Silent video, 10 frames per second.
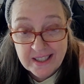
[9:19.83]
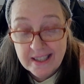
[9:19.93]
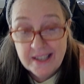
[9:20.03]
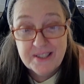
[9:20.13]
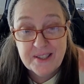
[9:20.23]

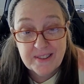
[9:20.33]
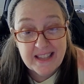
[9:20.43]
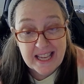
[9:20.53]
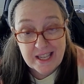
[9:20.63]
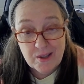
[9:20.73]
So
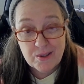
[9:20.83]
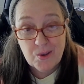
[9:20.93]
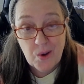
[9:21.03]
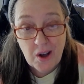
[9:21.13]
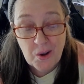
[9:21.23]
thank you to
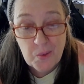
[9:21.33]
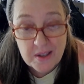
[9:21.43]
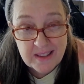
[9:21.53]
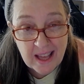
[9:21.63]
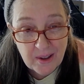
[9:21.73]
all
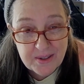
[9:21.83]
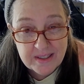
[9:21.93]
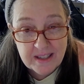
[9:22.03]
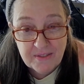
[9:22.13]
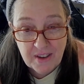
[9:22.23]

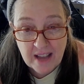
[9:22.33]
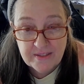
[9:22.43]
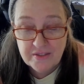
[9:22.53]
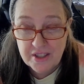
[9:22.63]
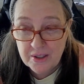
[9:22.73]
1,005
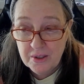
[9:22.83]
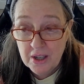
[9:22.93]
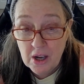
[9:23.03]
of you,